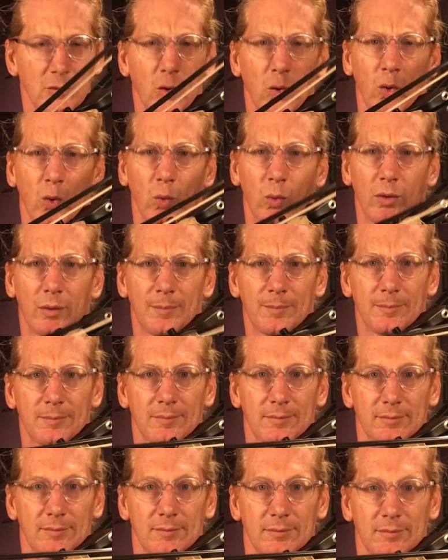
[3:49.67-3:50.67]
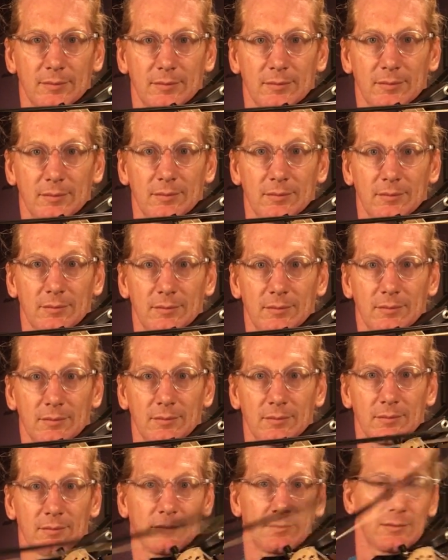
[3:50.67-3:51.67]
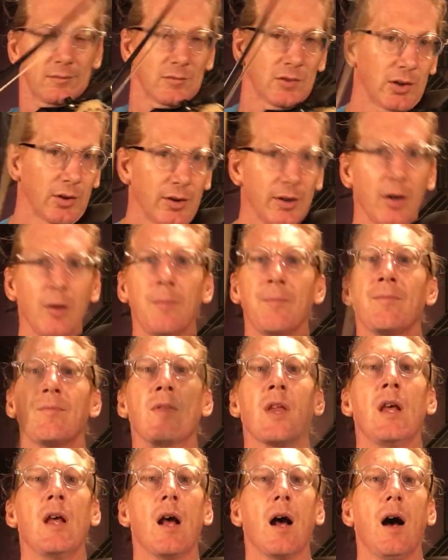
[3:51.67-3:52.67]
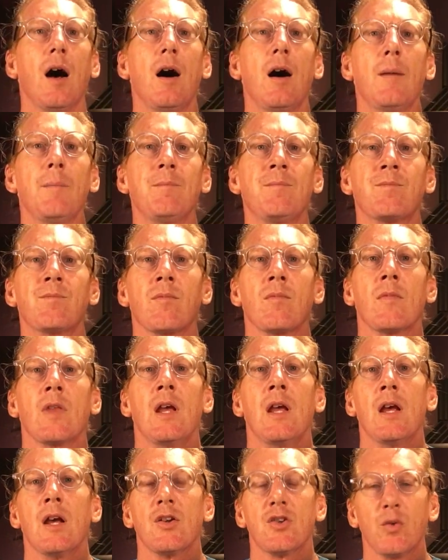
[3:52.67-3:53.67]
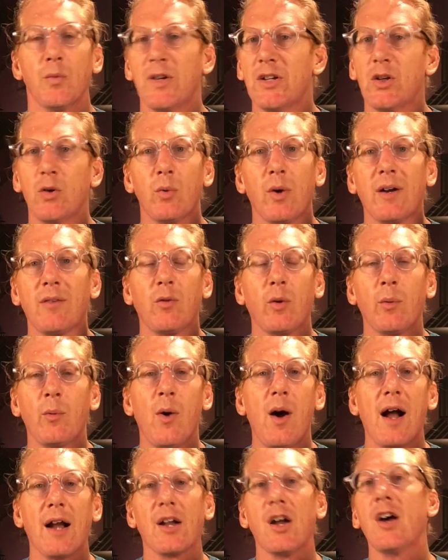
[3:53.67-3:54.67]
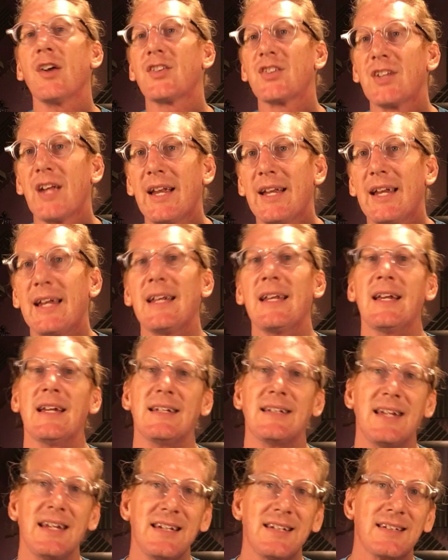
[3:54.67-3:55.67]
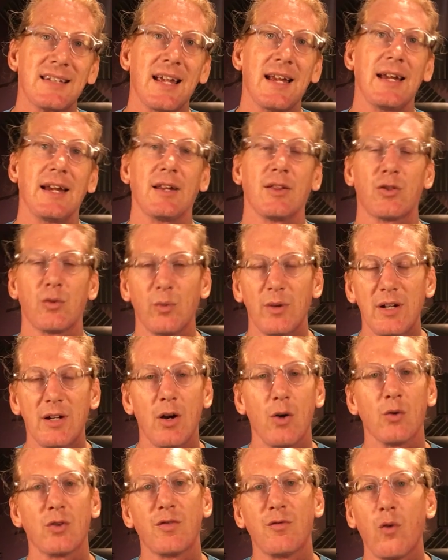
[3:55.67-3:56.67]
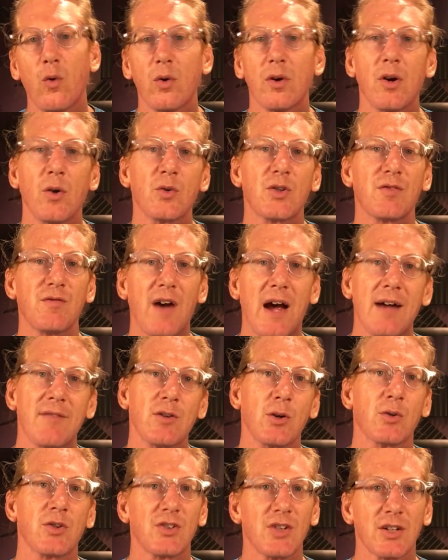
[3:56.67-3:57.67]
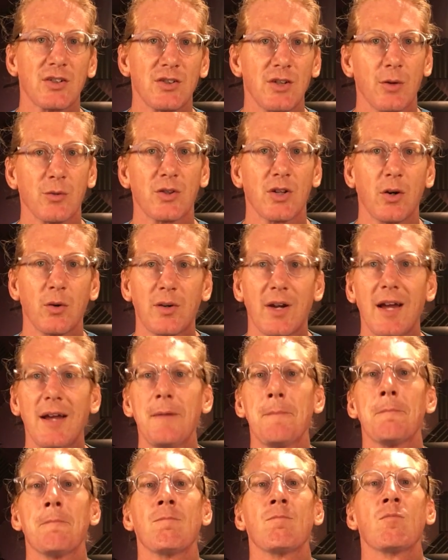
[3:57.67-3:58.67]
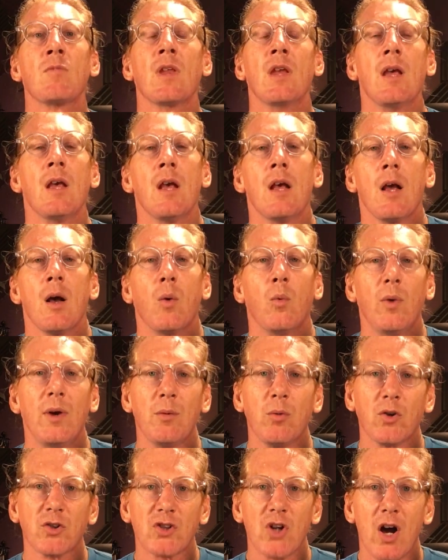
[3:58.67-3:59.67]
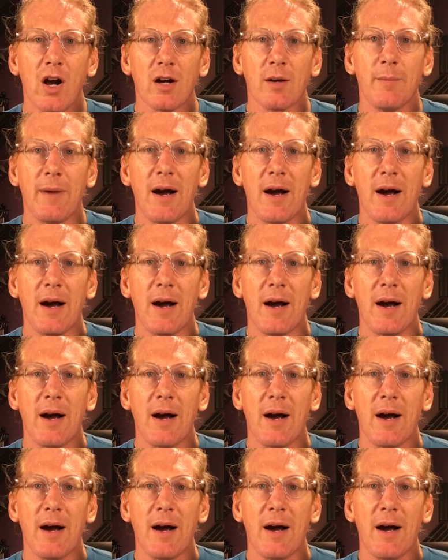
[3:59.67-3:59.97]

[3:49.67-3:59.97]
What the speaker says: Woo! There we go. So we can do whatever we want. Ascending, descending, 3 notes, 4 notes, 5 notes, 6 notes, okay? We will talk